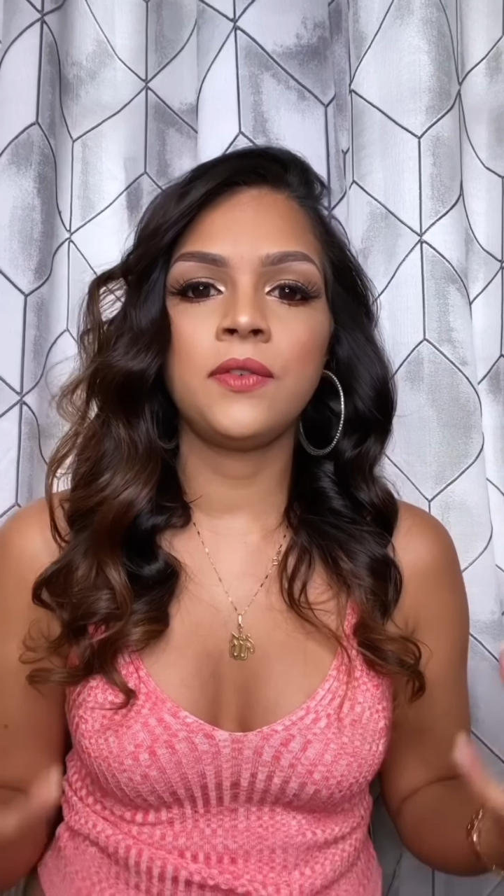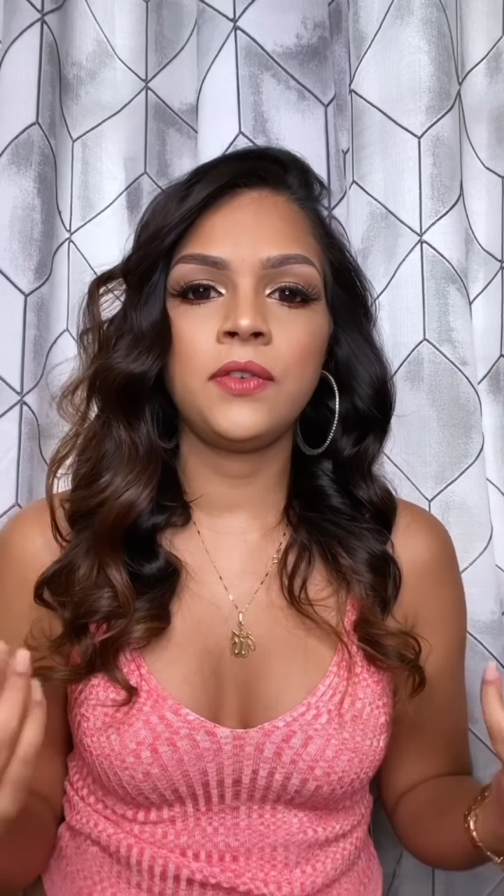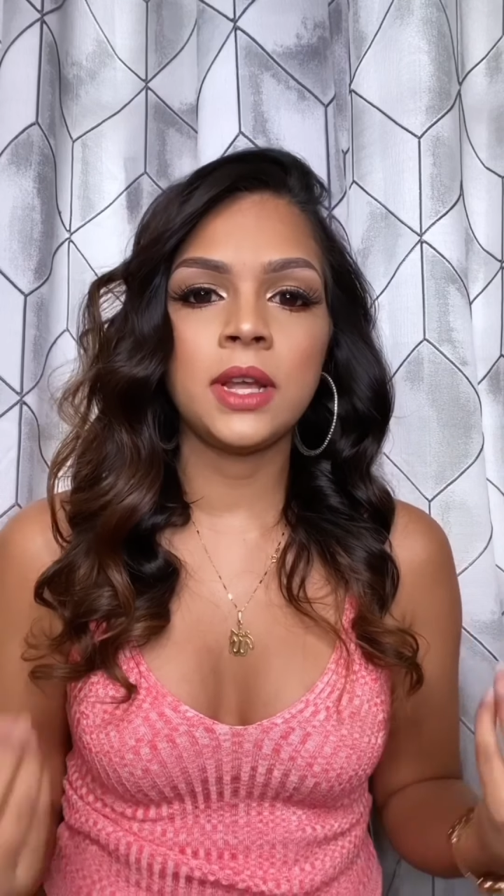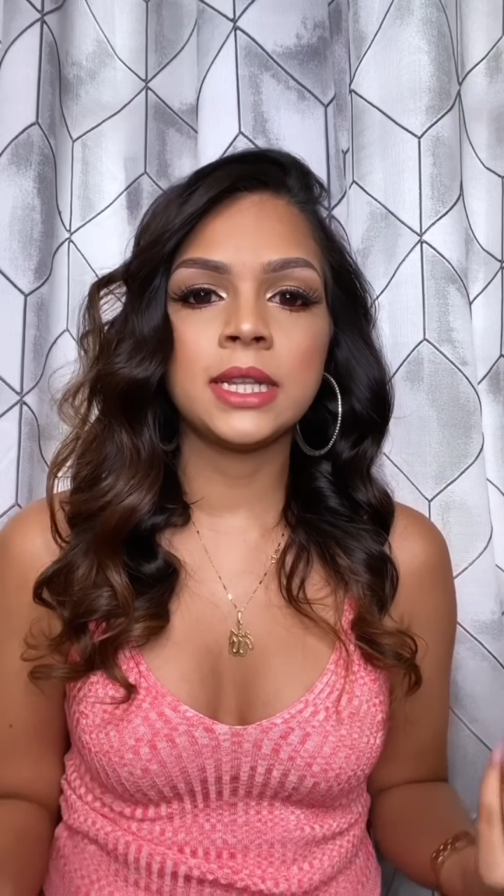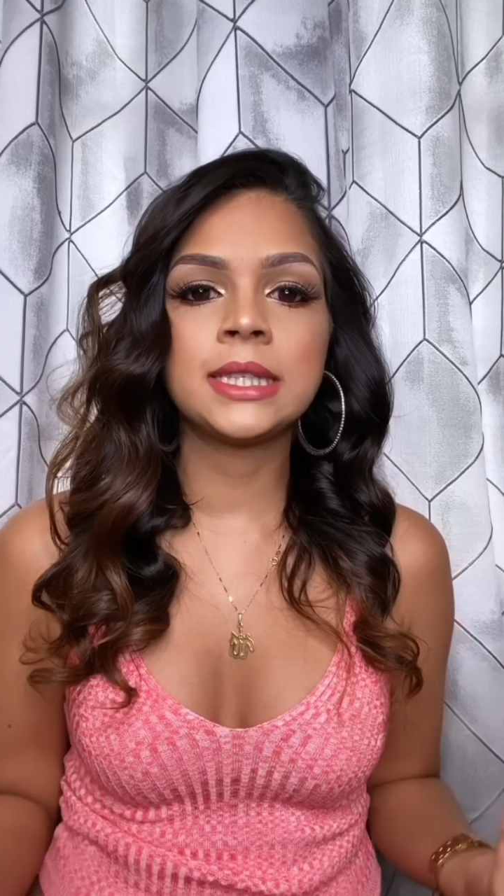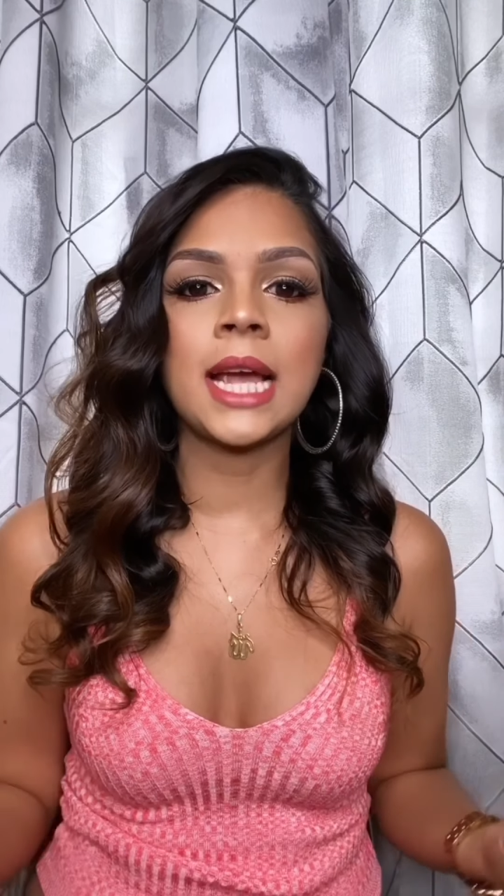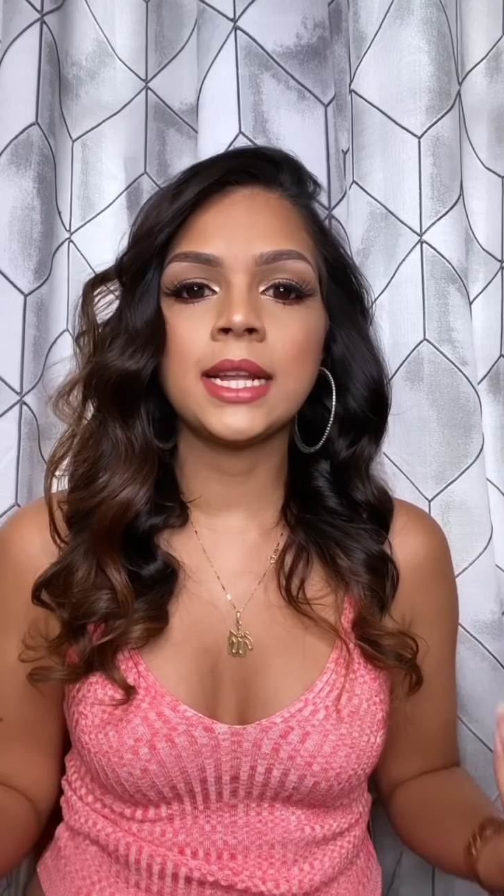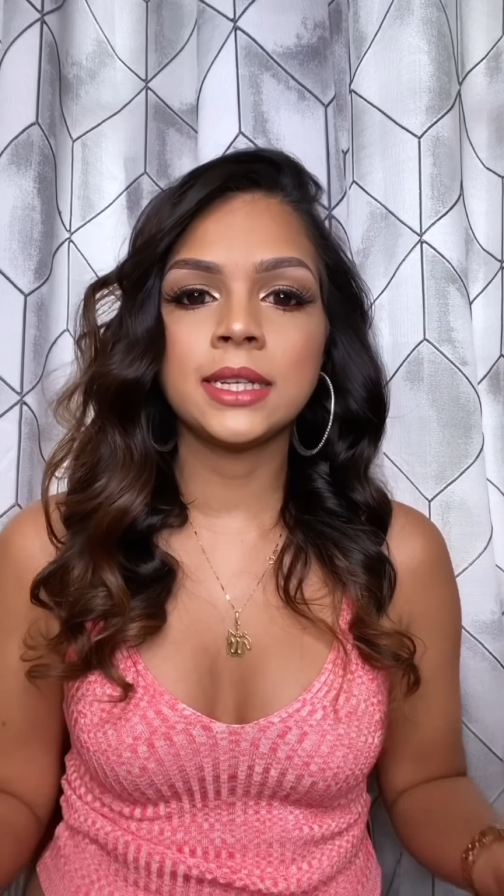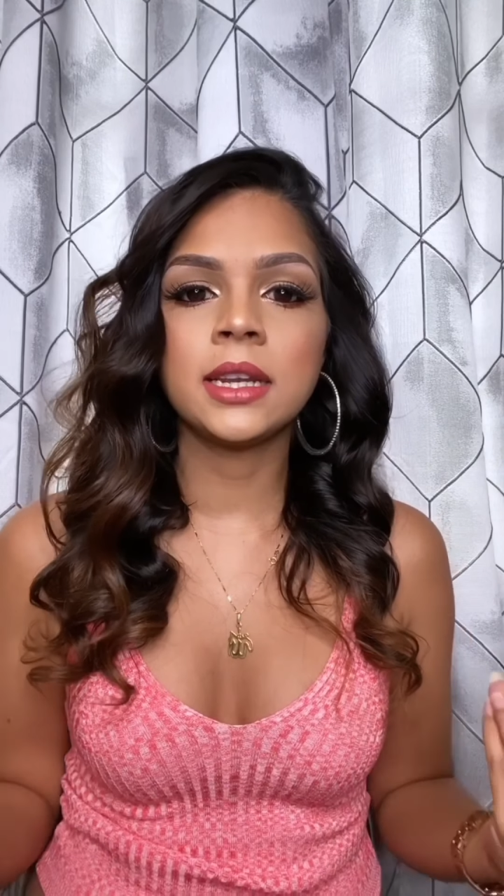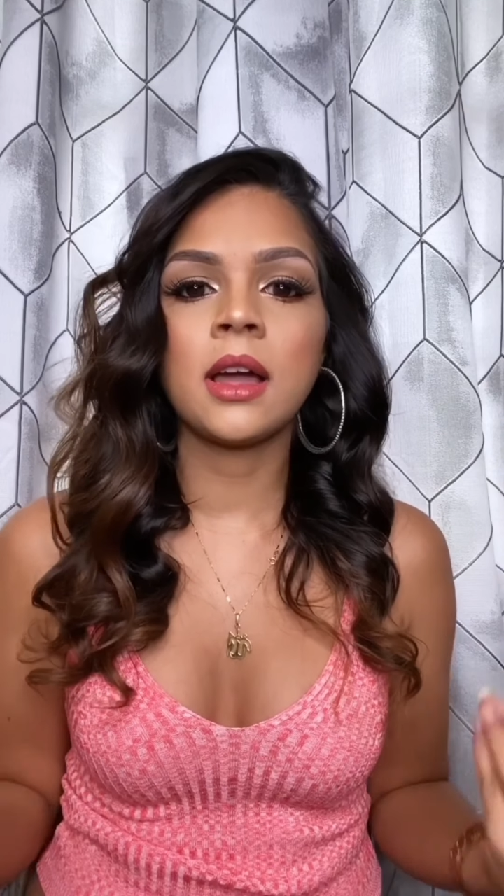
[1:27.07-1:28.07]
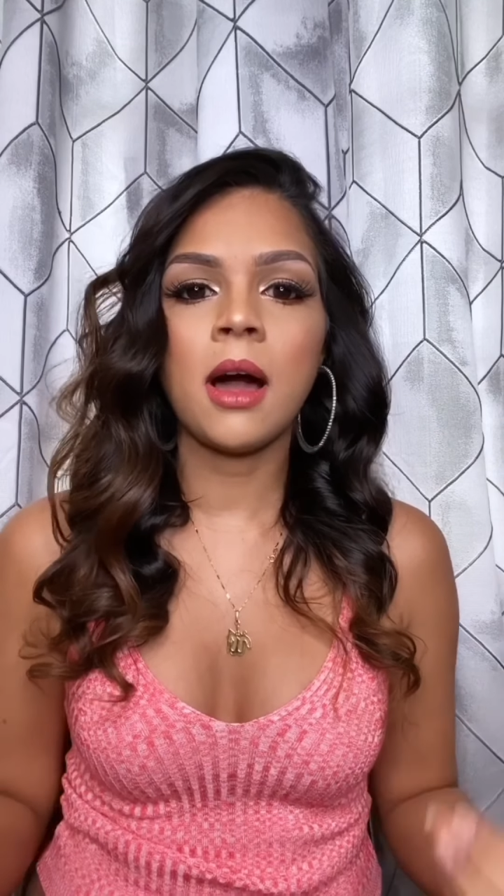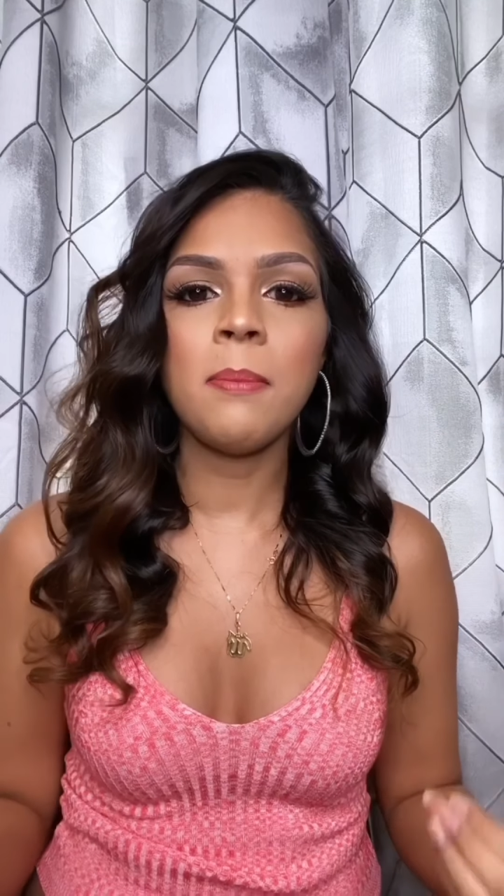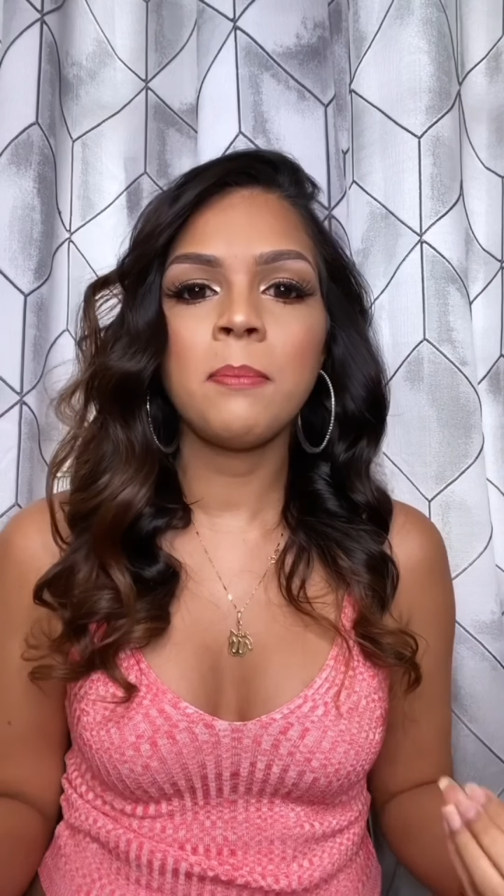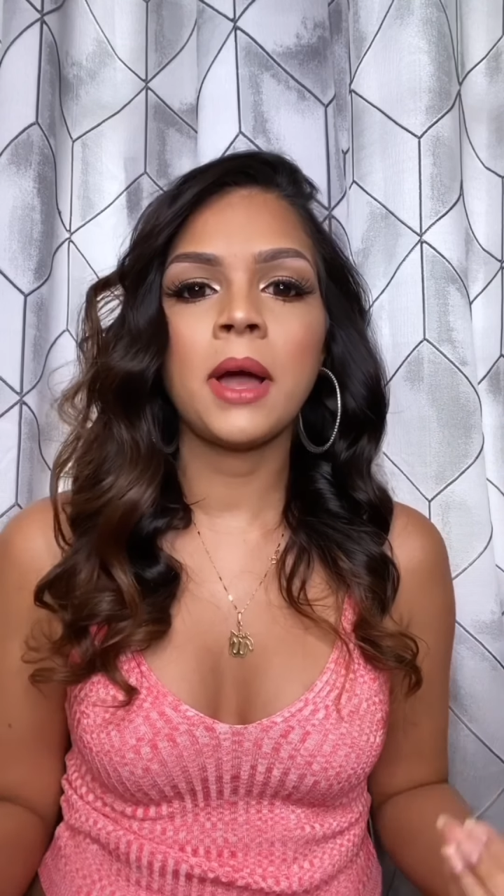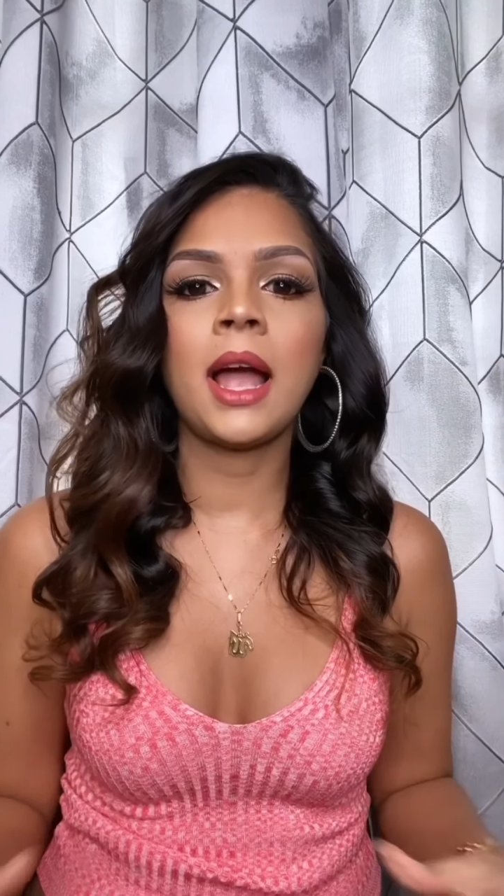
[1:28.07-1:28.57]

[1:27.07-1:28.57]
feel it tightening up.